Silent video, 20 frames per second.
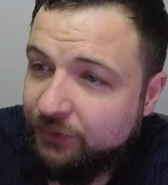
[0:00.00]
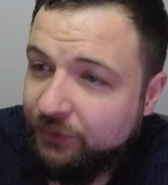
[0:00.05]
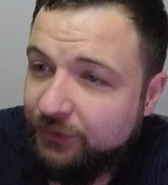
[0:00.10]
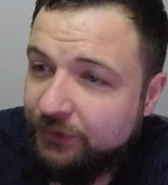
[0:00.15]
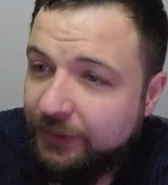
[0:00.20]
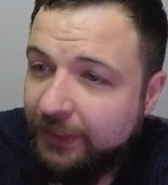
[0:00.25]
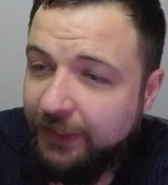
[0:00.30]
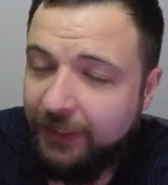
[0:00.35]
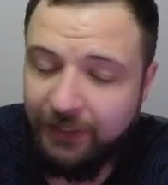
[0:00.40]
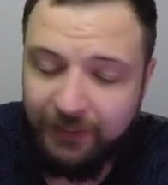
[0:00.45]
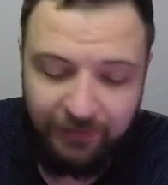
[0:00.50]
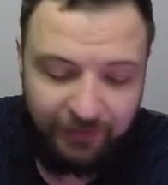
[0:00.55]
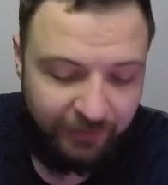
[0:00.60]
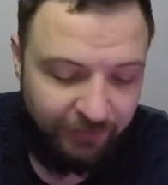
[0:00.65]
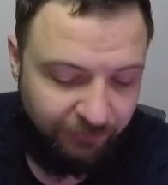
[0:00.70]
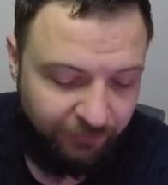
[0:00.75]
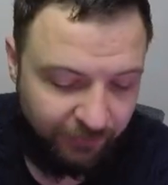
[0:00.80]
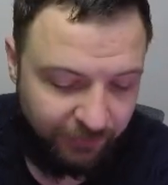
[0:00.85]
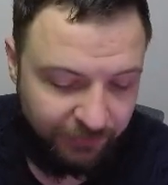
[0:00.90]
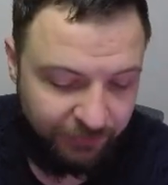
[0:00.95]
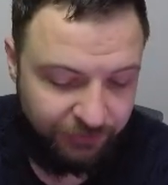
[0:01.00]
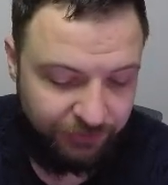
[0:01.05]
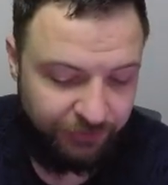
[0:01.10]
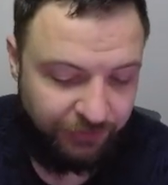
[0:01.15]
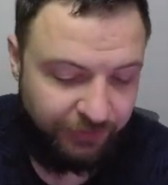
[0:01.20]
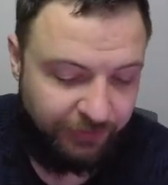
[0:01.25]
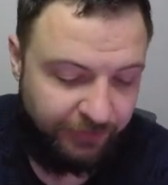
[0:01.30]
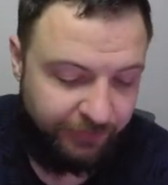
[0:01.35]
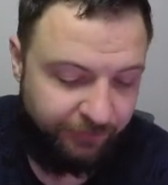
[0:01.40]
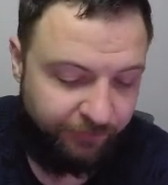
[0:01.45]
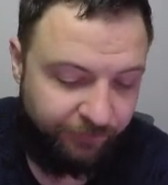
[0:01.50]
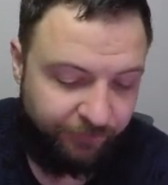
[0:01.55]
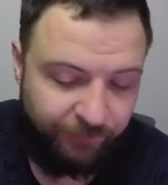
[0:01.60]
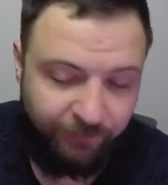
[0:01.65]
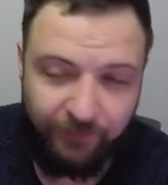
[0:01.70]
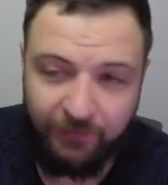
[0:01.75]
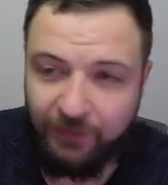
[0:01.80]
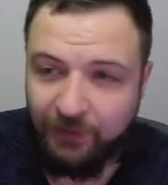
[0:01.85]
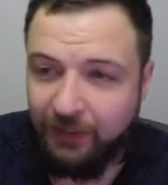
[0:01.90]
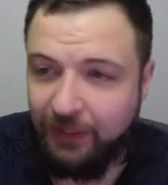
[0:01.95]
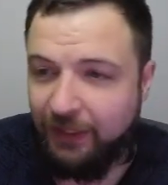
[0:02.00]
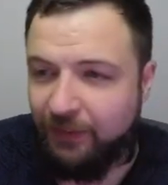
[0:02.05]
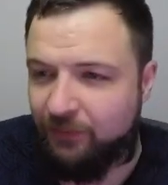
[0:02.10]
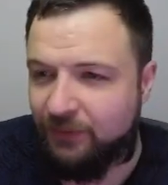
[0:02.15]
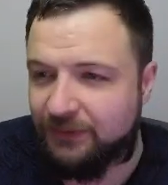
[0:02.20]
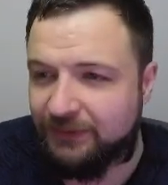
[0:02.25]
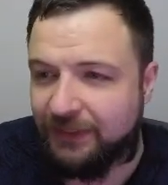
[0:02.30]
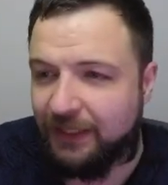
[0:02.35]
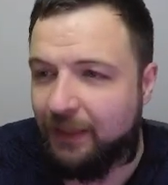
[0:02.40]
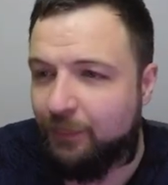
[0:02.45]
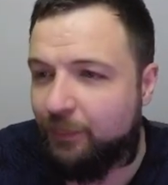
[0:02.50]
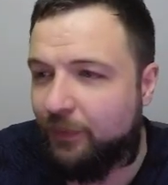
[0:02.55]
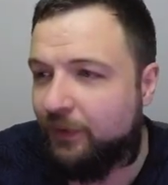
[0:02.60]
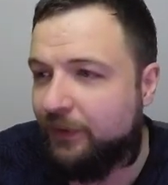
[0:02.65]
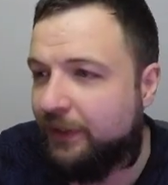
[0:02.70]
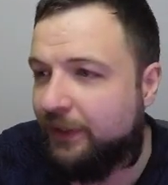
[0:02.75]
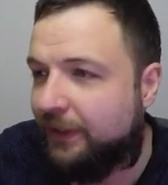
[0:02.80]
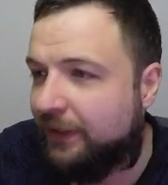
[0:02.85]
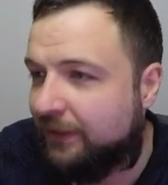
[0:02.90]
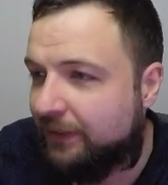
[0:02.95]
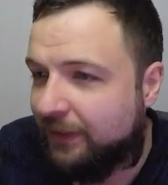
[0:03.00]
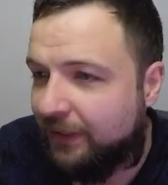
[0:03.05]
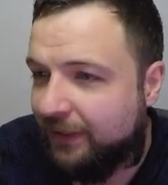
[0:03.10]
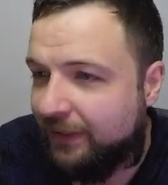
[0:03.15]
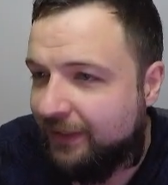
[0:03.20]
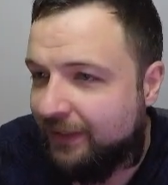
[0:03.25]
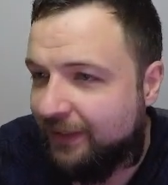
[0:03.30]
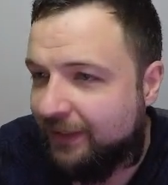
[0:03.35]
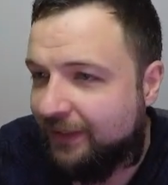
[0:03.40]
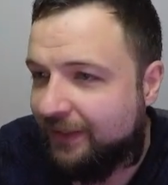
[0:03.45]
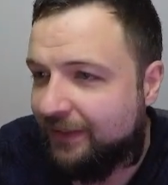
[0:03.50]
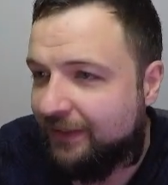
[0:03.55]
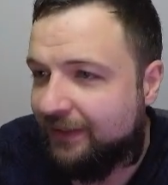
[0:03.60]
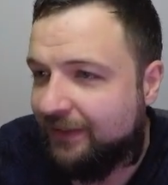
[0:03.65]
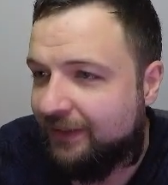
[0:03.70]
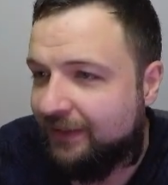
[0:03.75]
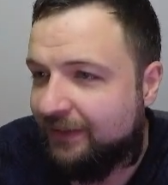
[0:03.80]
Today FRGE, I was up on it, I think,